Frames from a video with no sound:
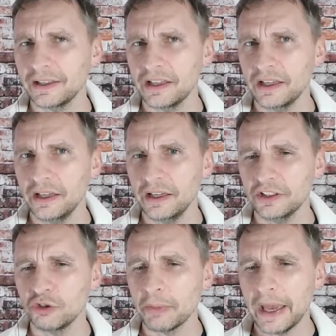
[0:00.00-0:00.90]
in
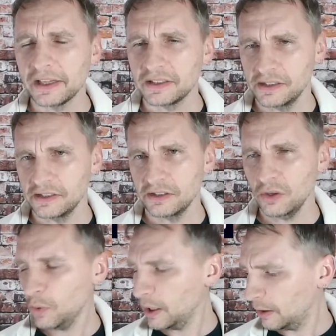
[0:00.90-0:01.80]
humanities.
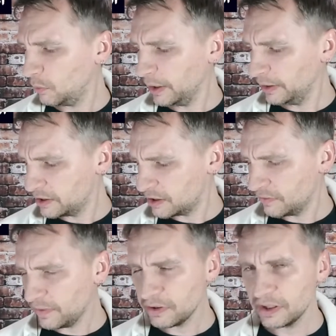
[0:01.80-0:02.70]
While it's a
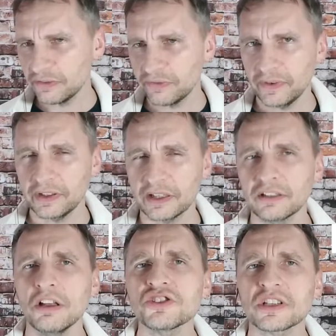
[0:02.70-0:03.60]
very
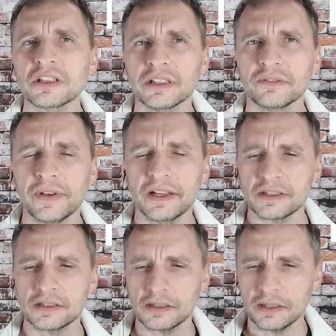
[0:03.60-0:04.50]
technologically
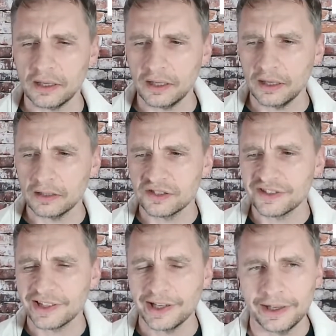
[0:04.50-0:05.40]
advanced
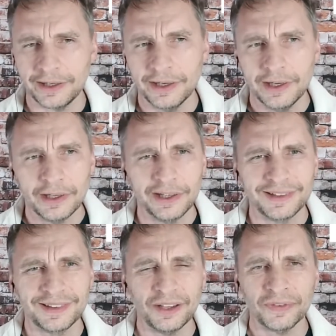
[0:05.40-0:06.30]
society,
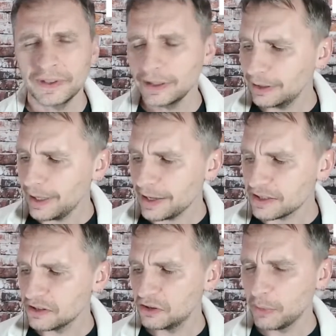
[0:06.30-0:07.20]
it definitely
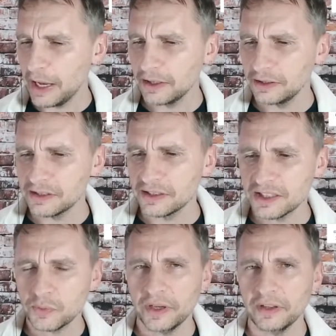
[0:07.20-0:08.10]
lacks in humanities.
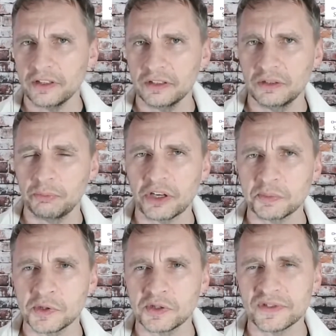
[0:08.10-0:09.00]
That's why the
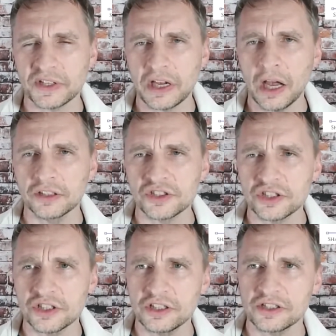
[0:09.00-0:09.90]
departments of
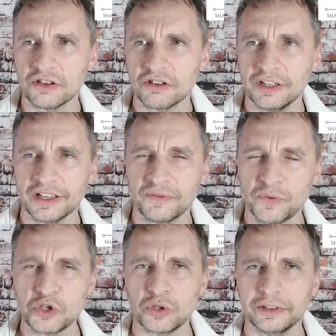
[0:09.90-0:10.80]
psychologies are like
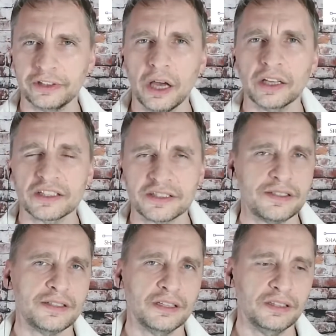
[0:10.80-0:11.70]
virtually
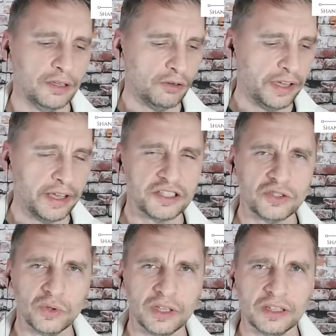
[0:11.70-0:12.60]
non-existent. I had a
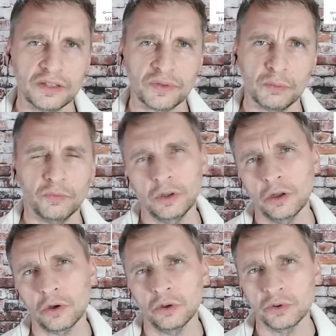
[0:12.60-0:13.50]
student here from the
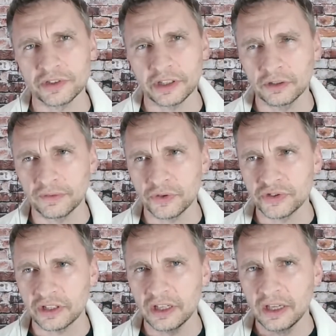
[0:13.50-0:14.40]
local Ulsan University